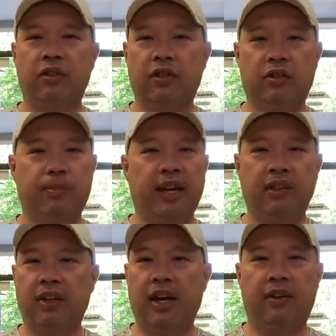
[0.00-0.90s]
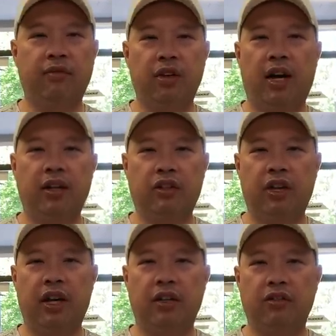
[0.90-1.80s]
The specs have not
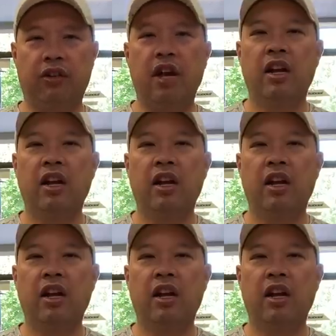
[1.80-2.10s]
changed.